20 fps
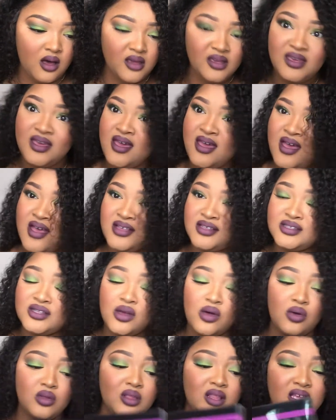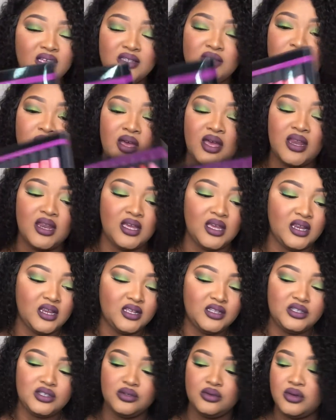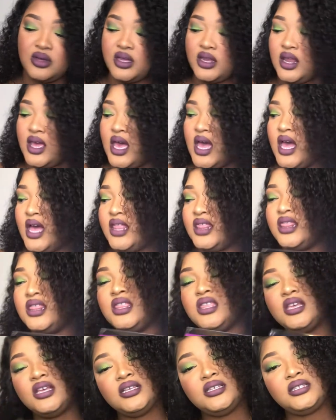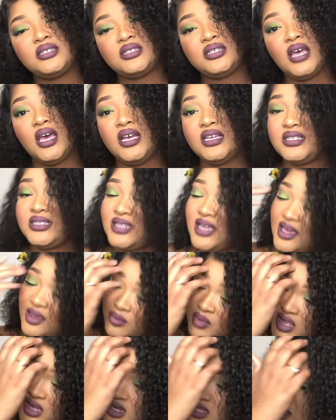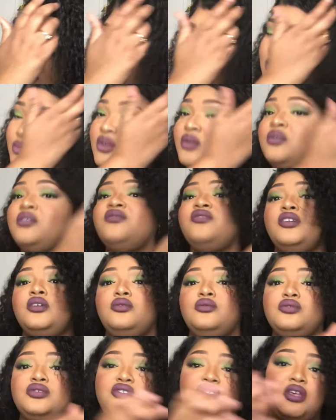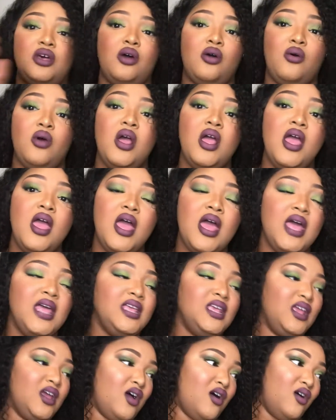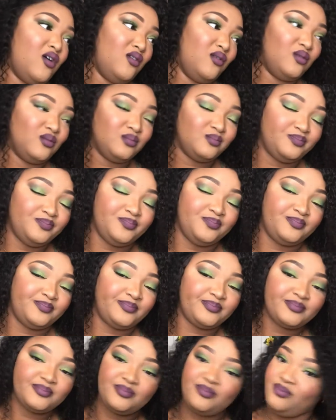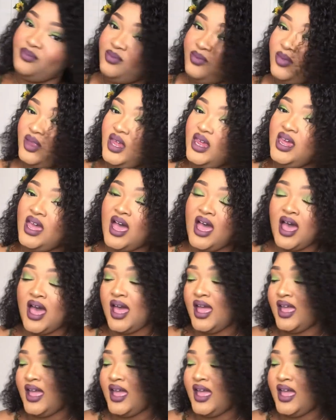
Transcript: yeah, so let's go ahead and get into it. This segment is going to be reviews, so y'all, I